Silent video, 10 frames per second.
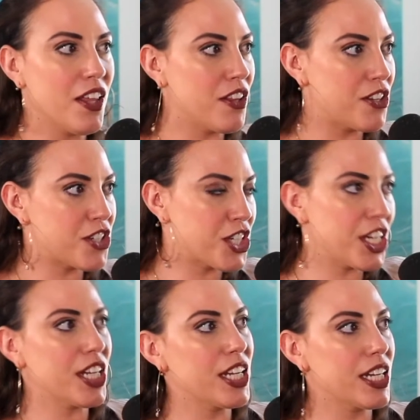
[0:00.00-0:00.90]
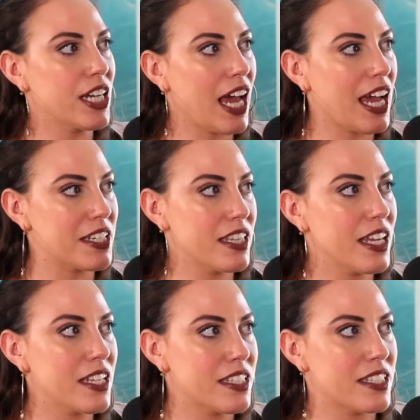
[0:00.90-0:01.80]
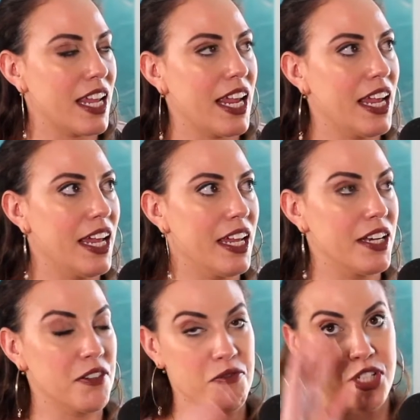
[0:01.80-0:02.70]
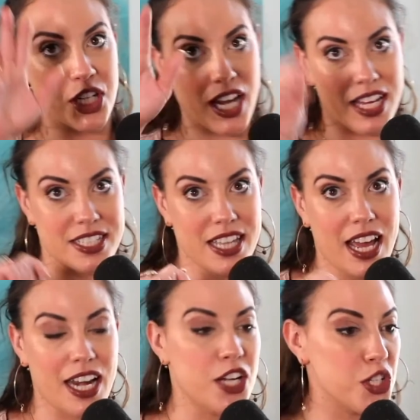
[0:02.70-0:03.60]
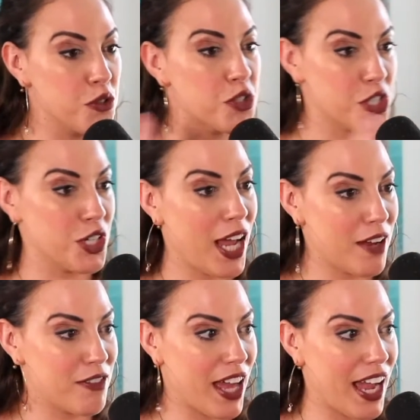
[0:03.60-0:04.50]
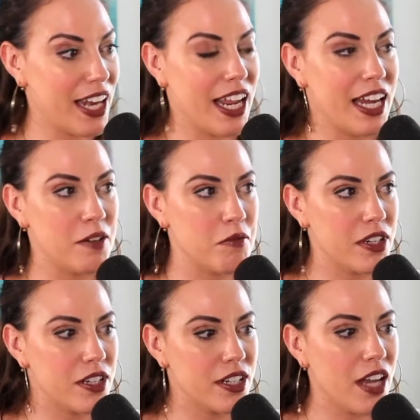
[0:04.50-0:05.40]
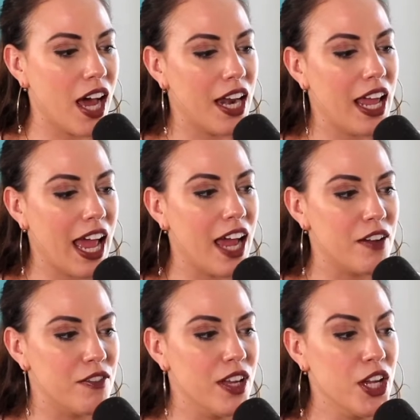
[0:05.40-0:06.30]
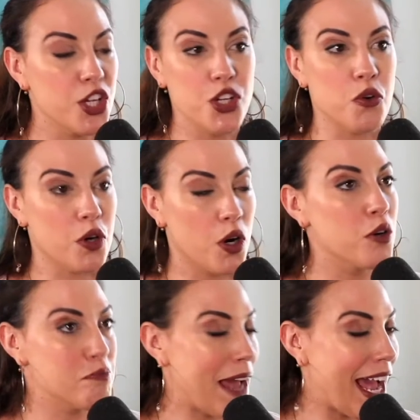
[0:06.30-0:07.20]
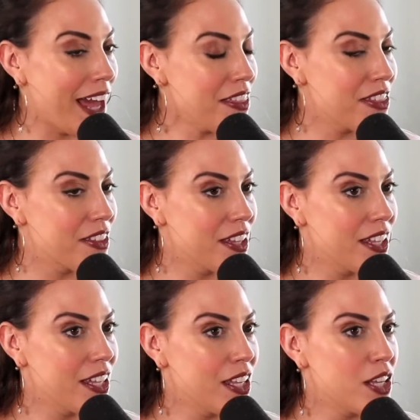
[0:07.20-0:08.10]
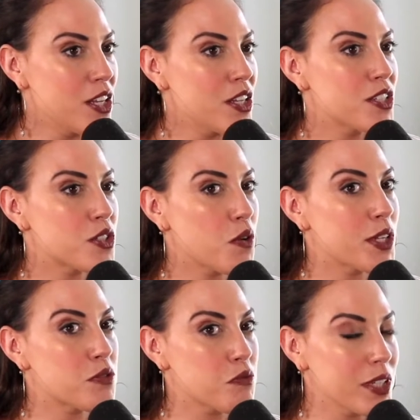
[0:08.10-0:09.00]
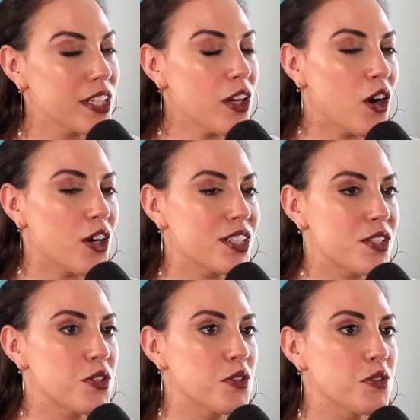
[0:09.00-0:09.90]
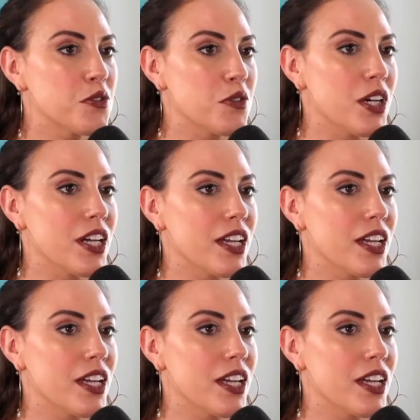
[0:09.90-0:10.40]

she has this and she has that and you should have that and not have your own path. So it's really hard to